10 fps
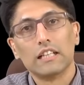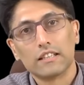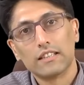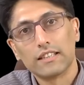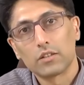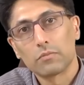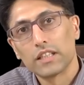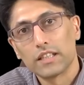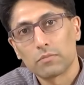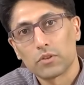The
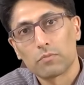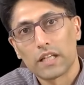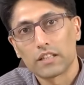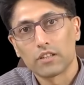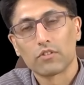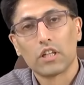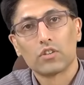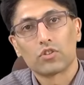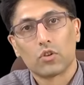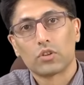disability perspective
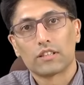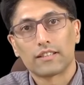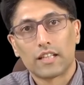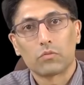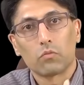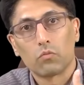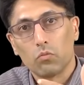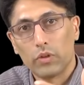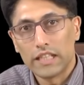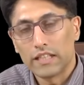showed us that
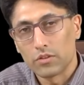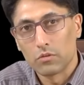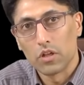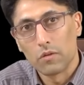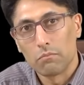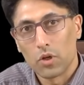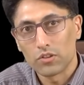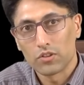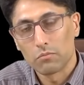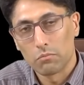we need to
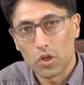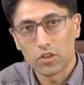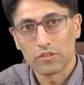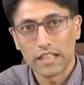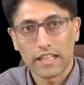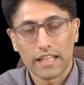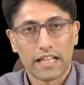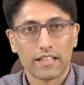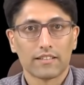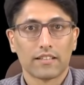moderate
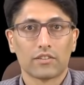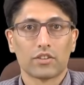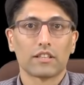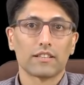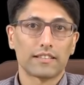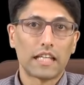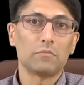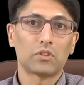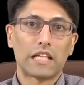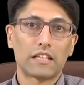that such that the
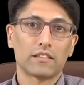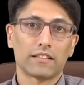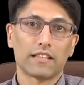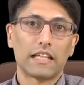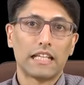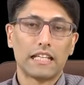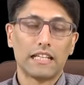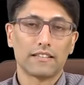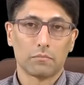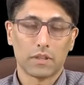same standards is